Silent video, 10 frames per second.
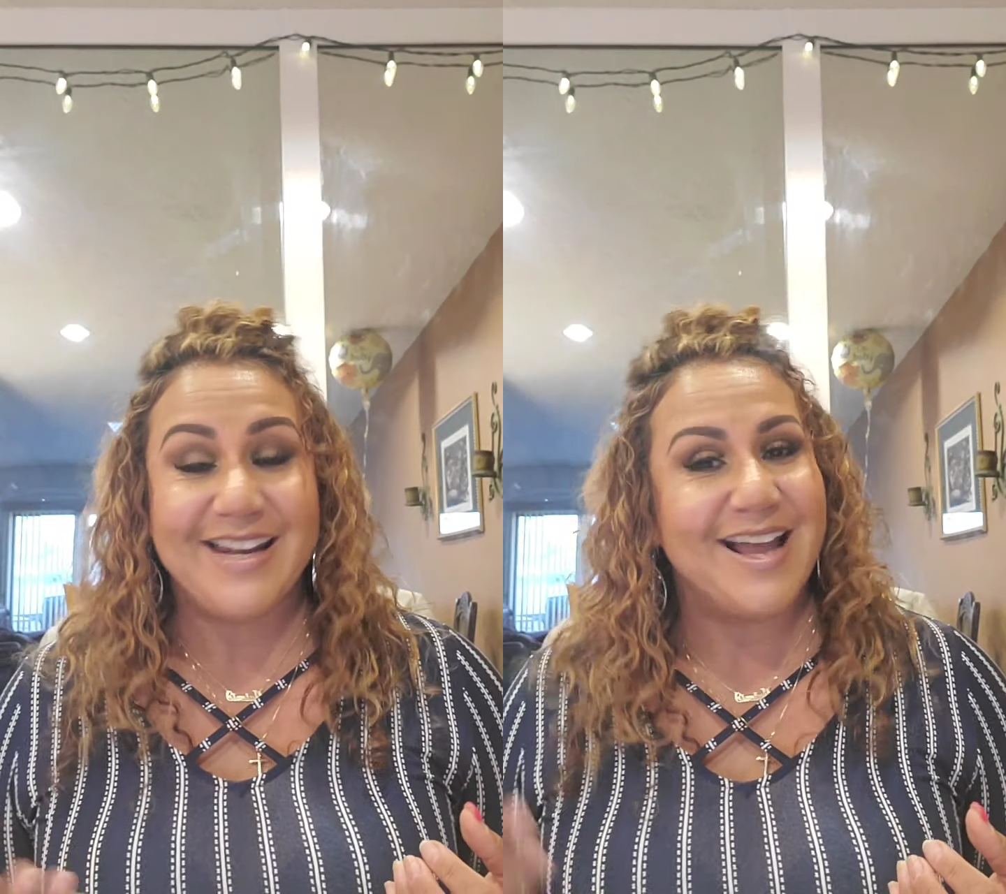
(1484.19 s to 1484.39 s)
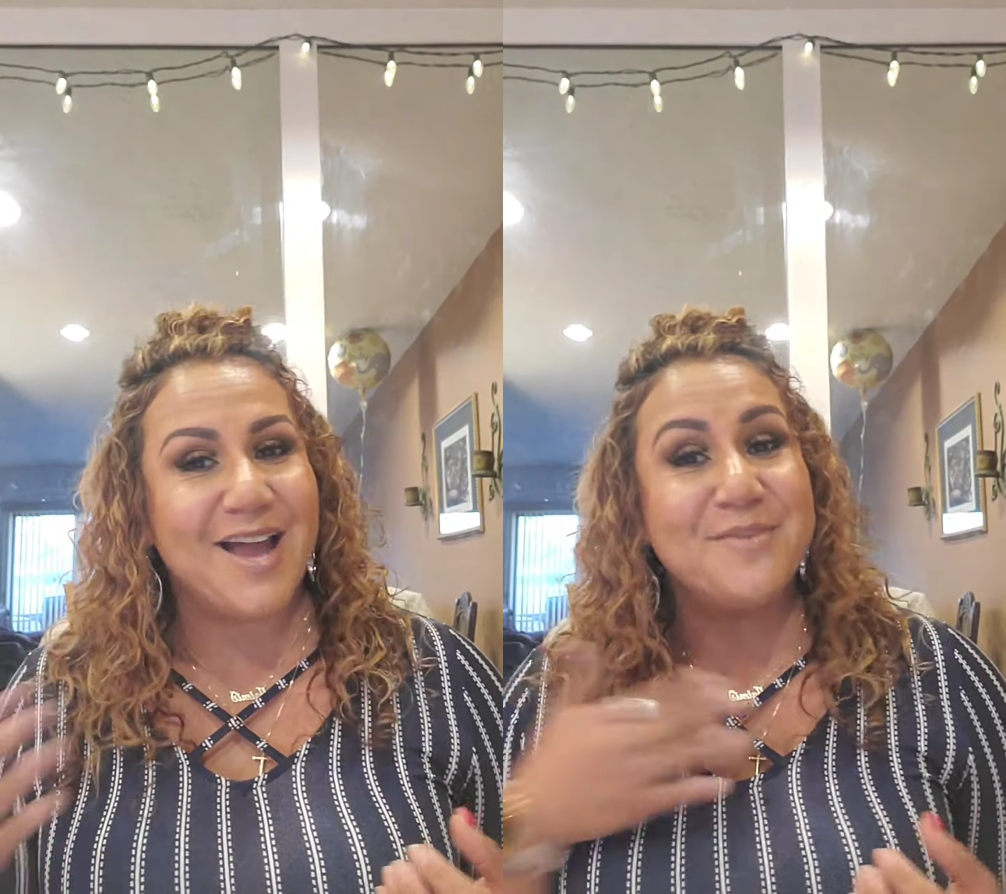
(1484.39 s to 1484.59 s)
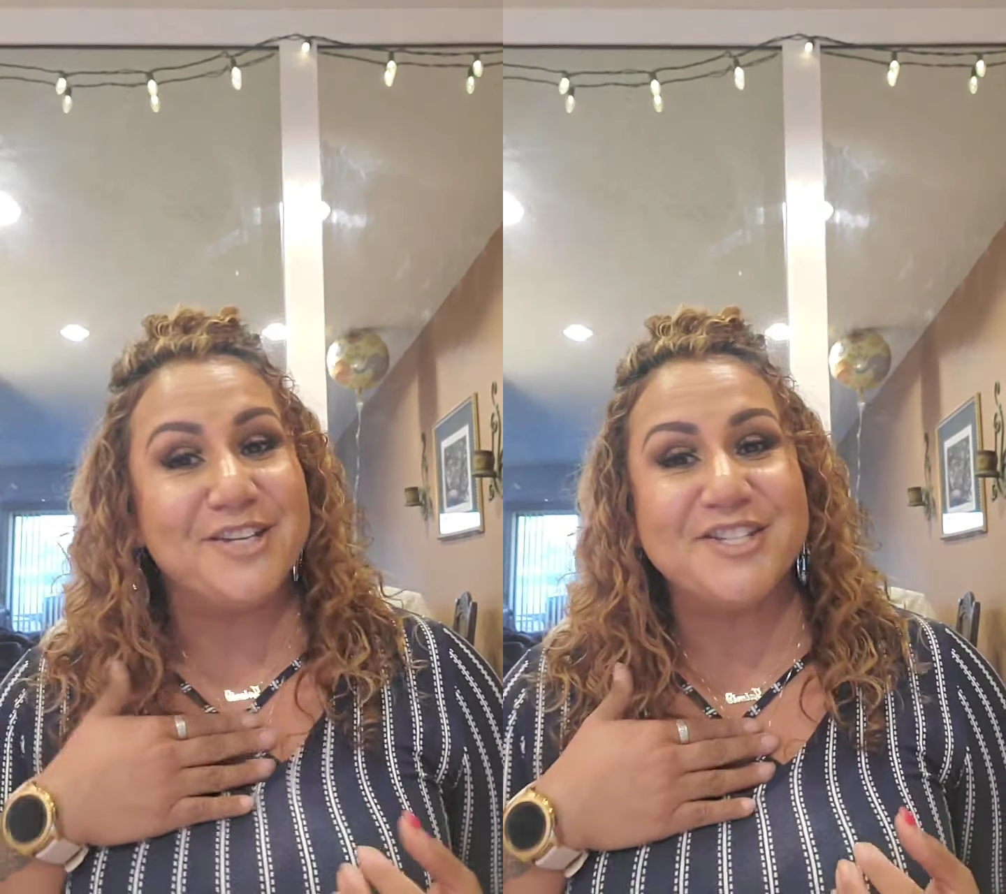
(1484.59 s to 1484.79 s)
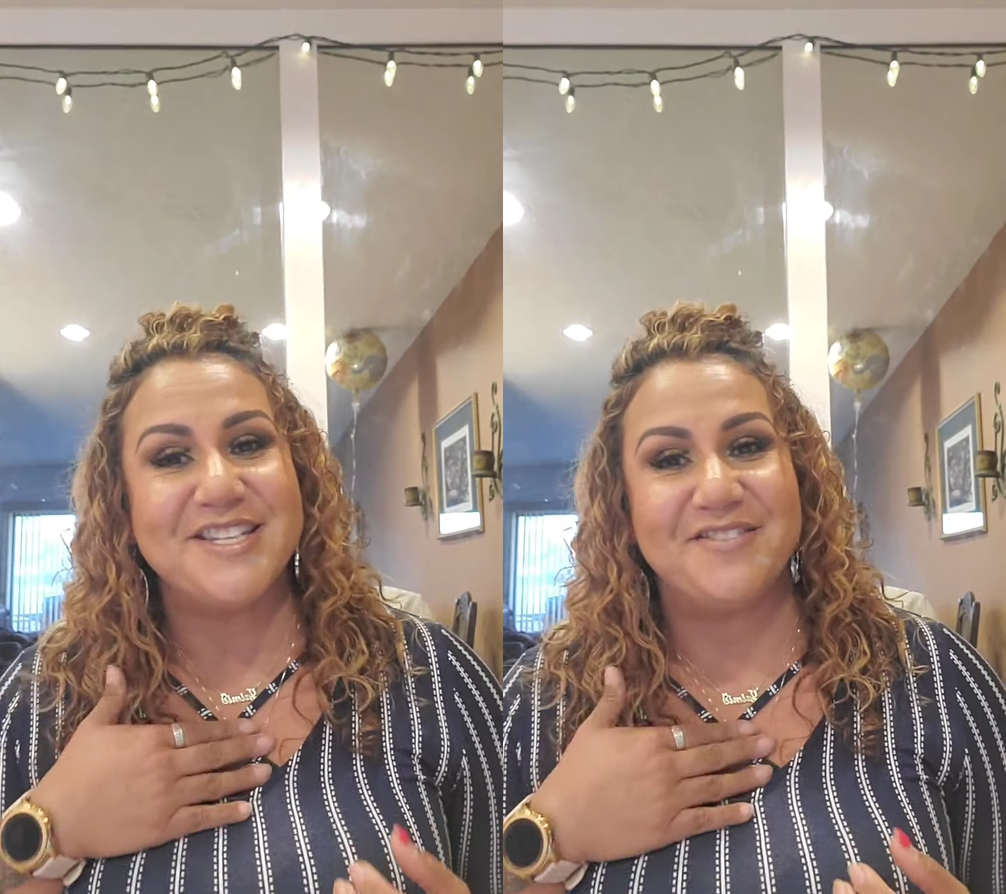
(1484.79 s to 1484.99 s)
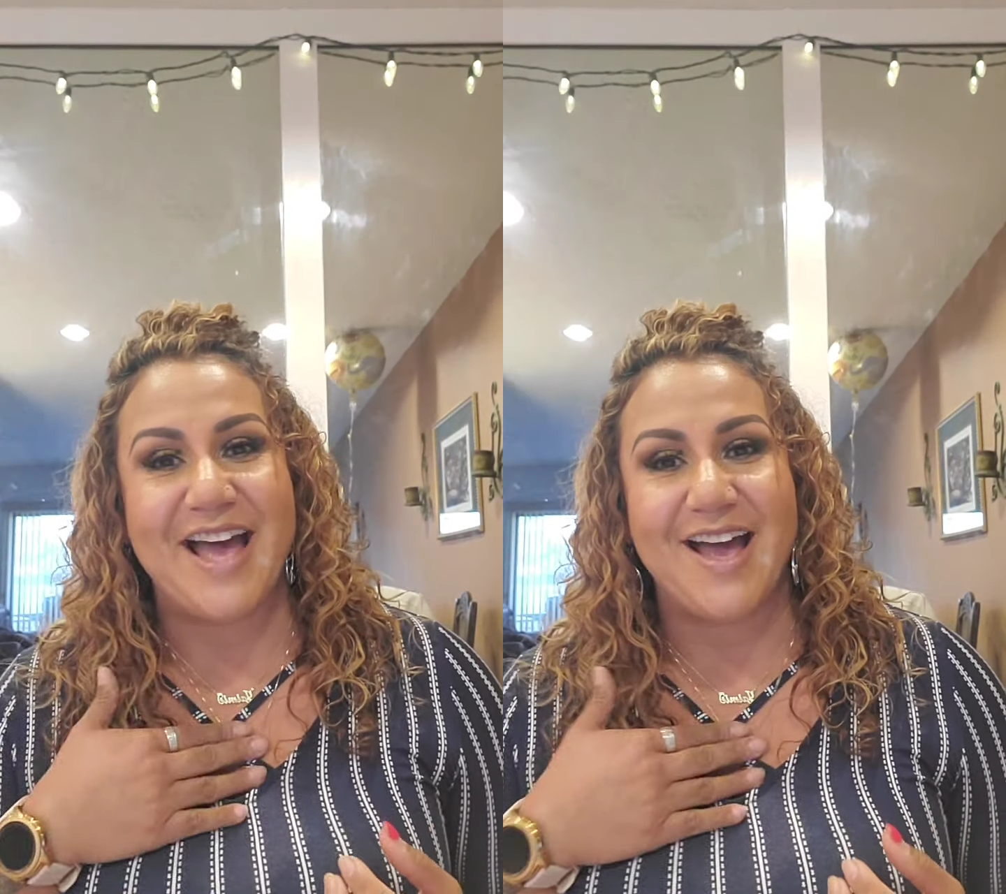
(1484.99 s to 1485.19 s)
And I'm
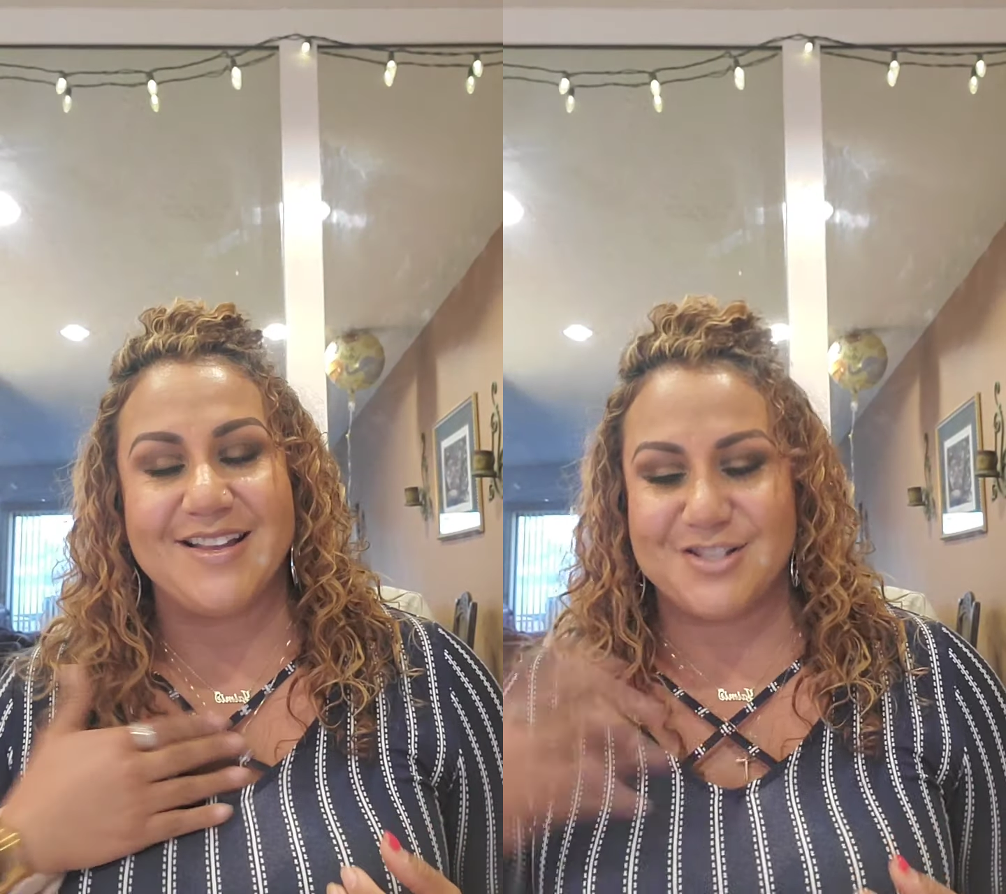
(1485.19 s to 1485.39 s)
guilty of that.